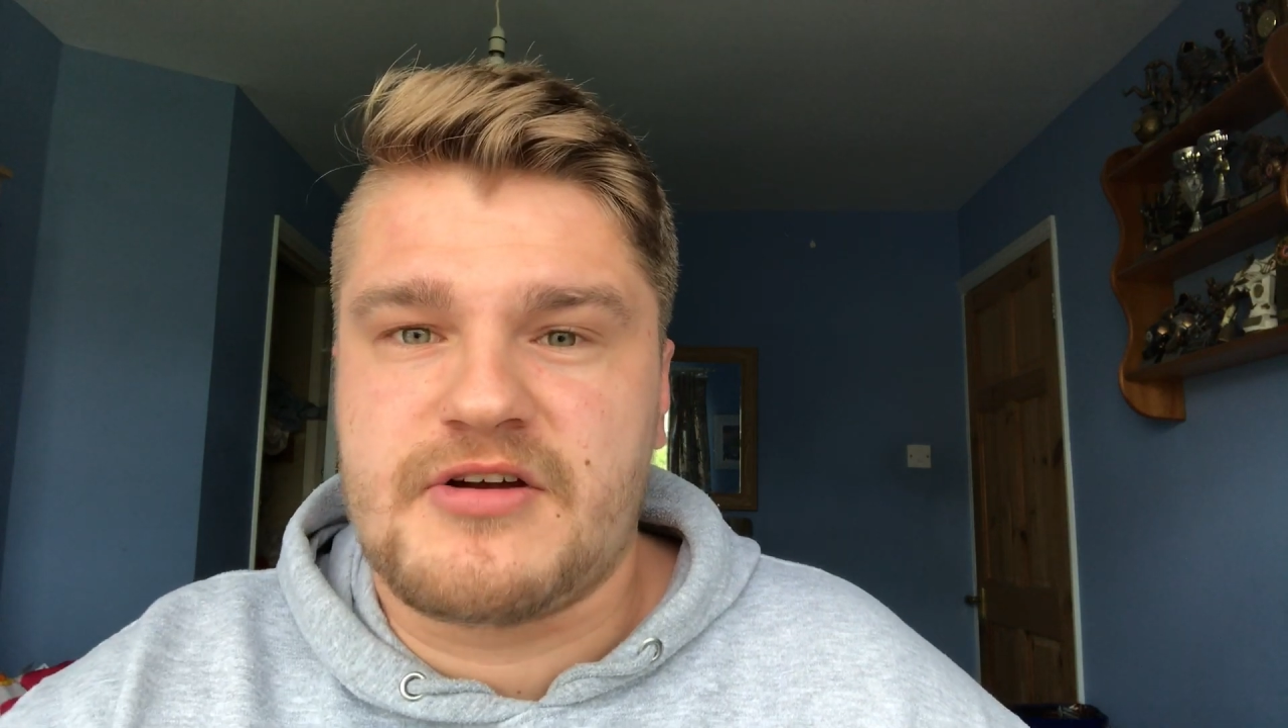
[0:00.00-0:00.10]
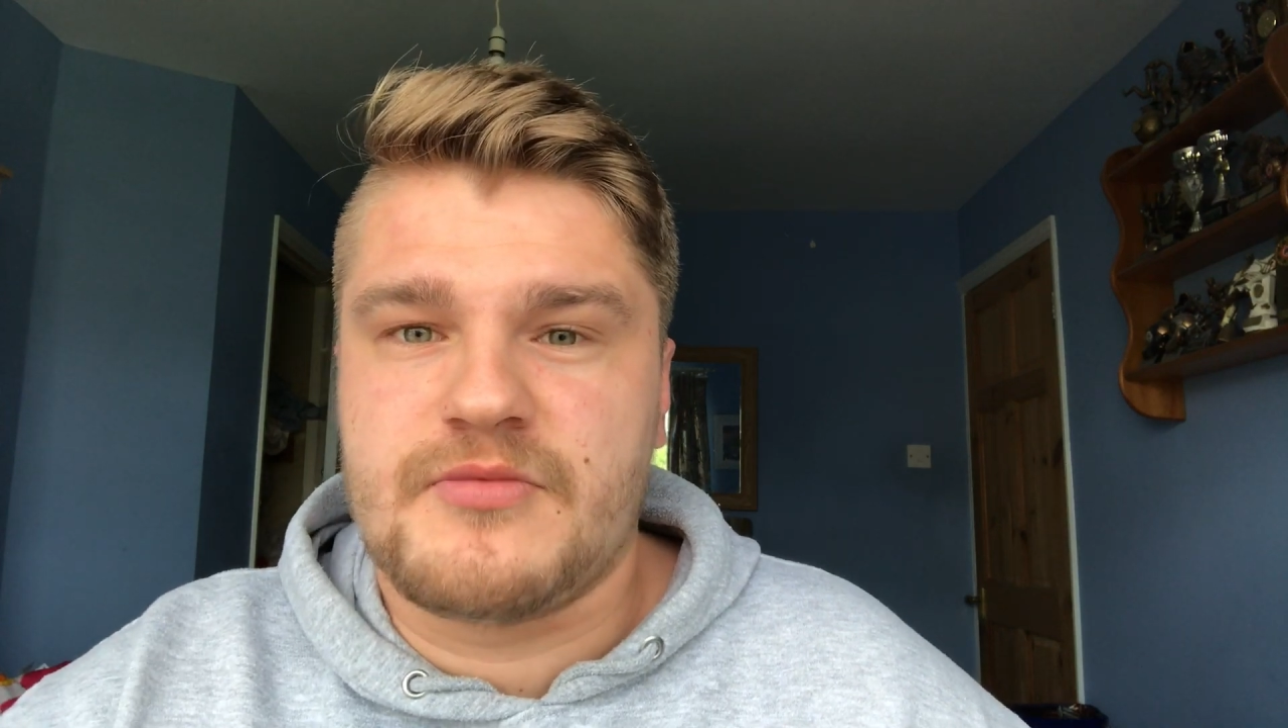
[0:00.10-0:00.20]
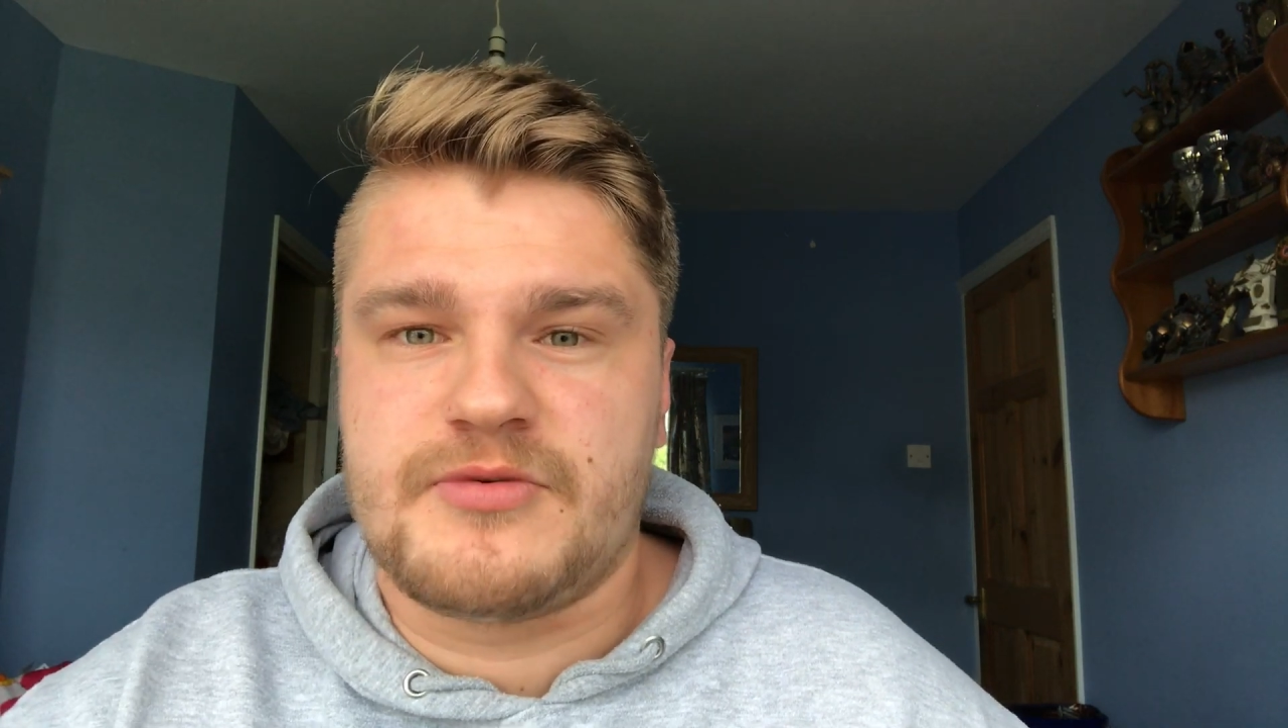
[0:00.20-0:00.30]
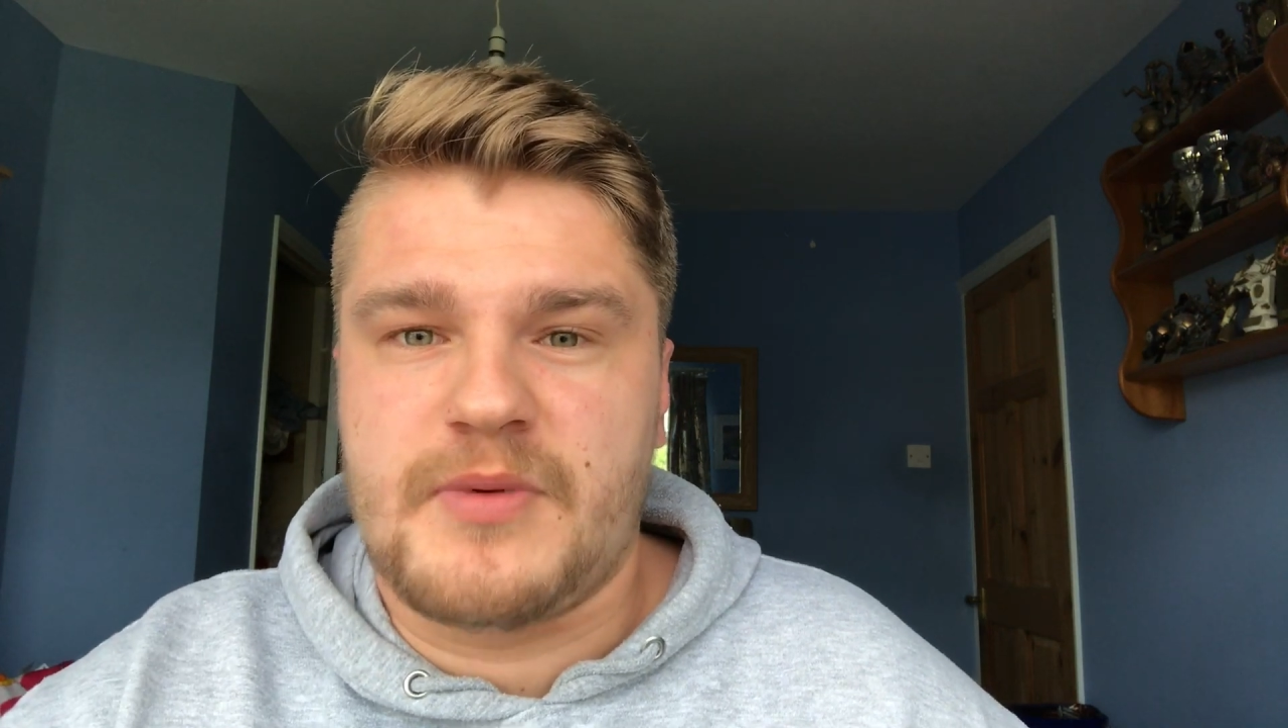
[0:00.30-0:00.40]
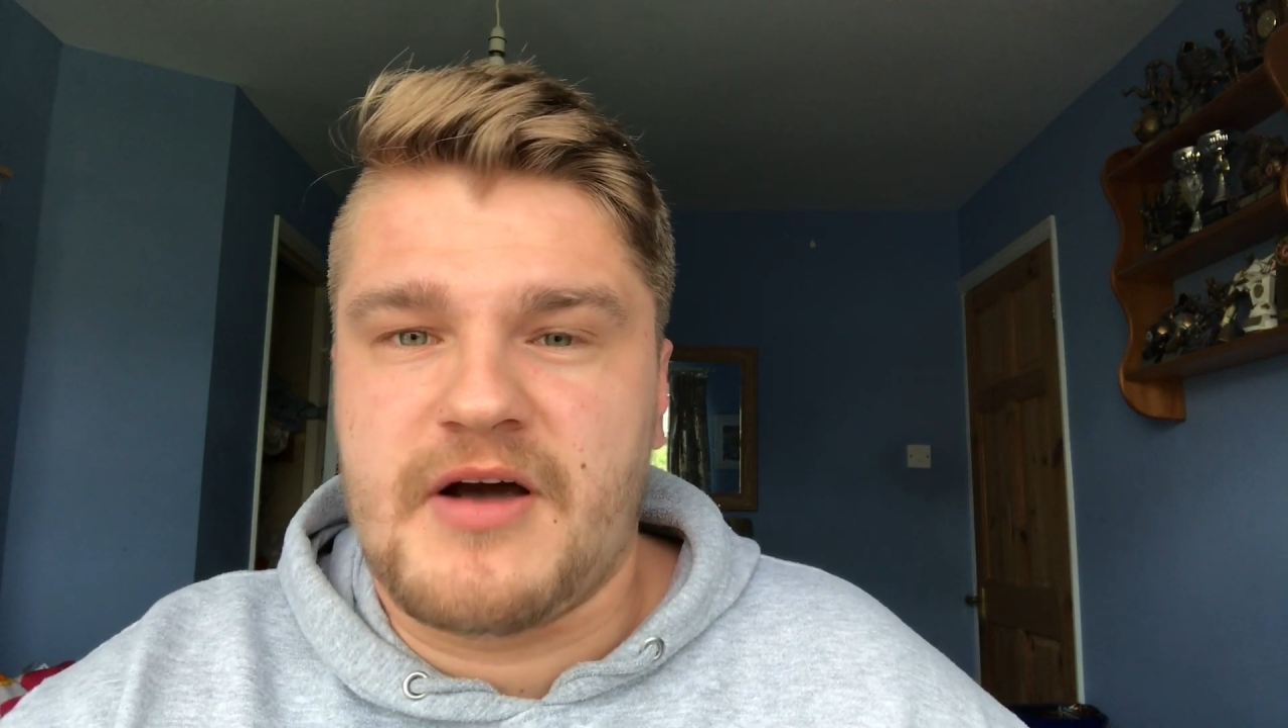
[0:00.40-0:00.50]

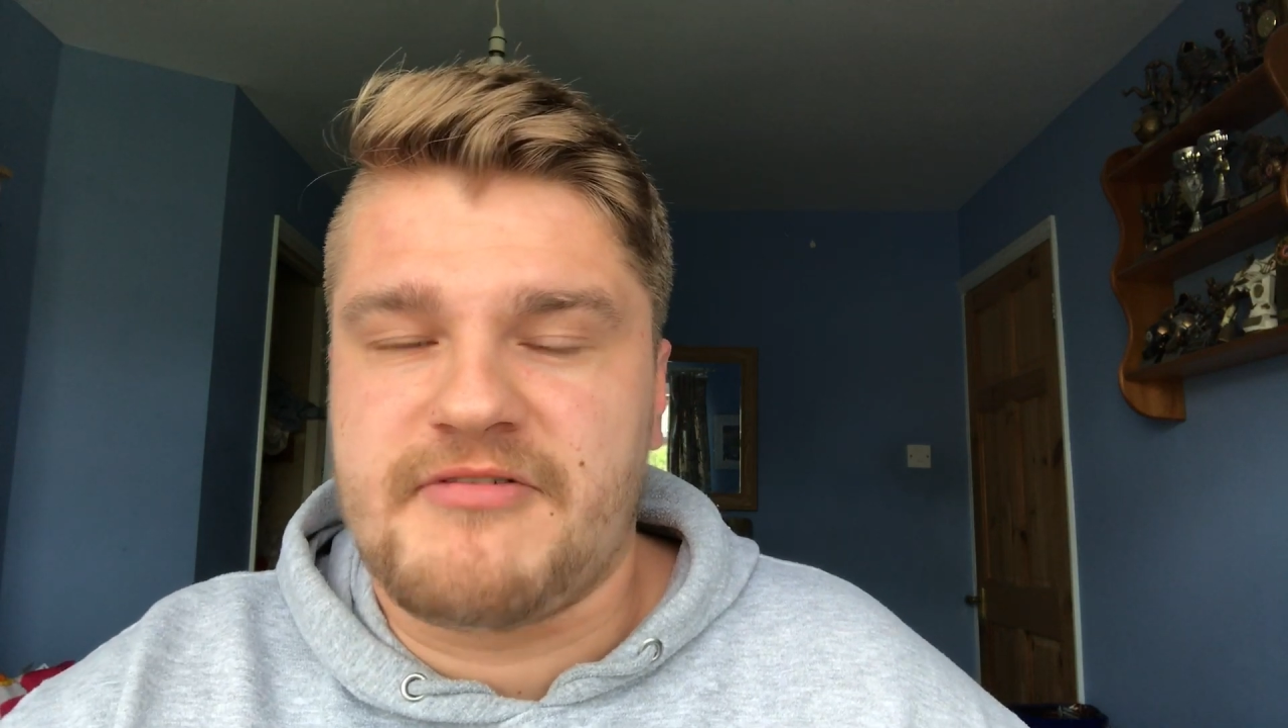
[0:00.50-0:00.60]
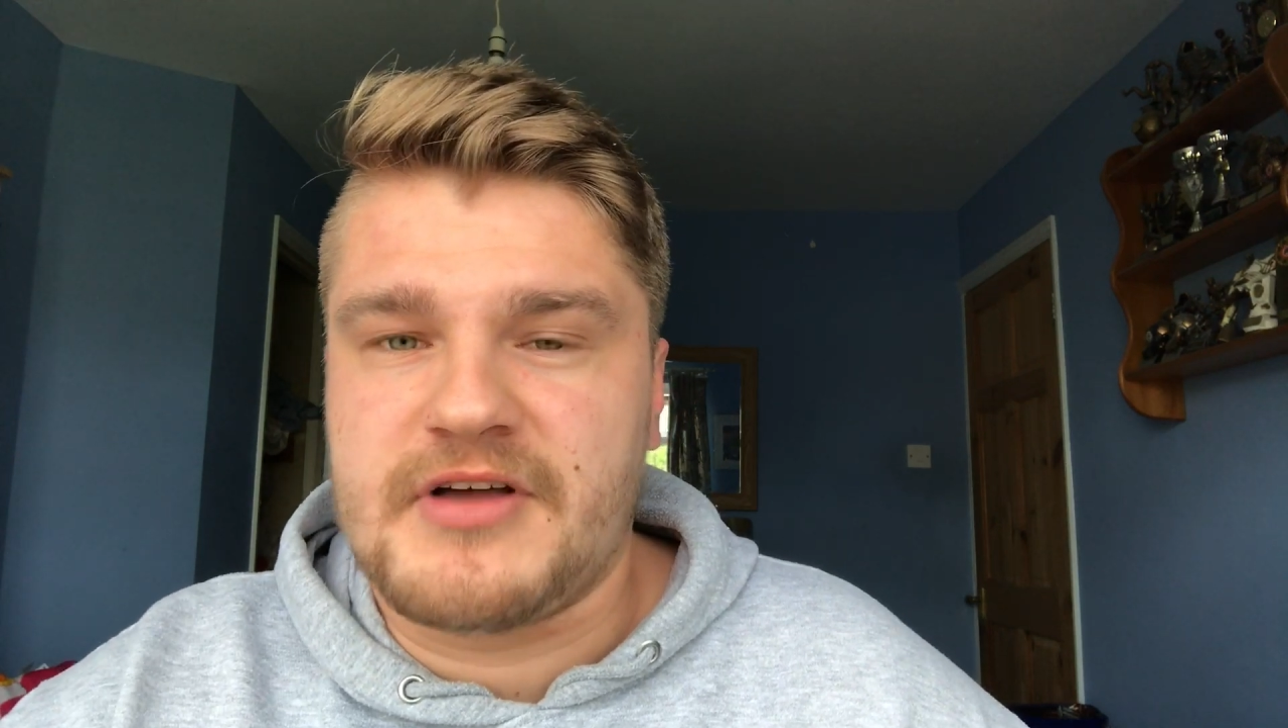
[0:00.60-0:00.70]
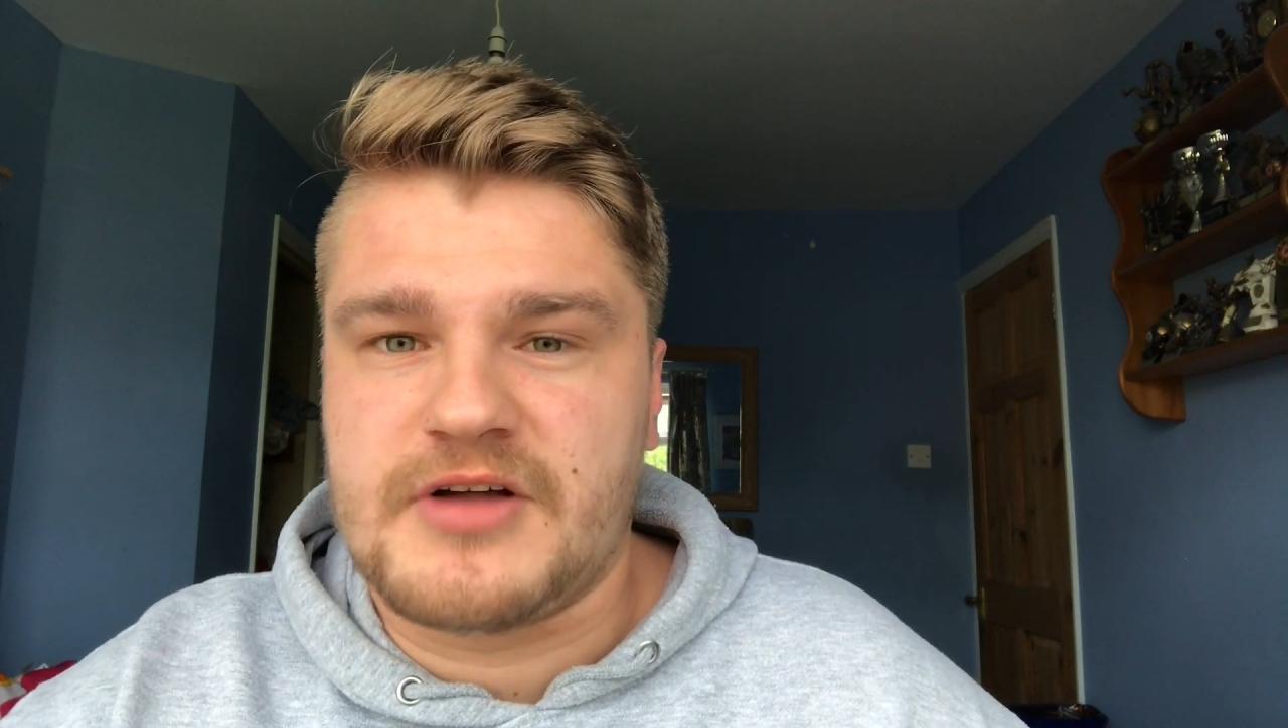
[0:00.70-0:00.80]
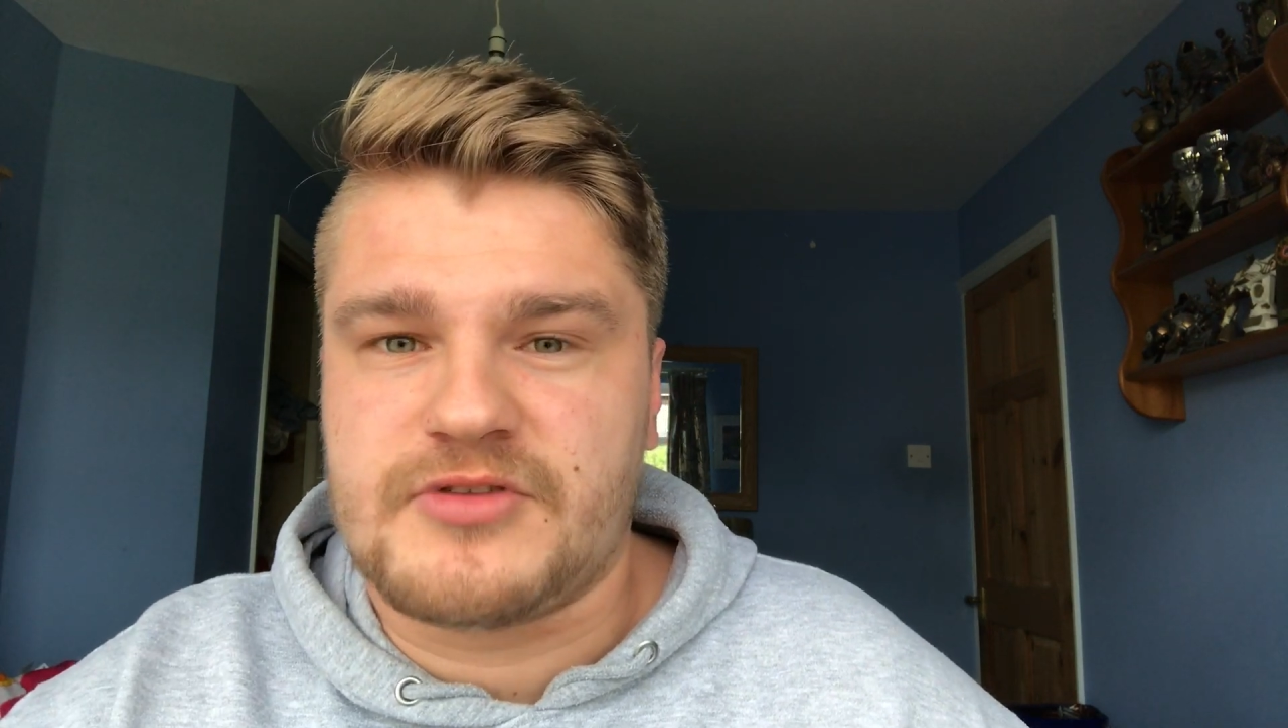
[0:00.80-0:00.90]
Grimsby, I think.